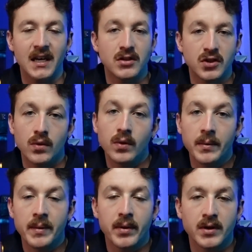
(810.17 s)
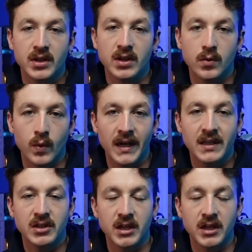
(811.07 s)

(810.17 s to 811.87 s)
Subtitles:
you don't want to be pushing on weights.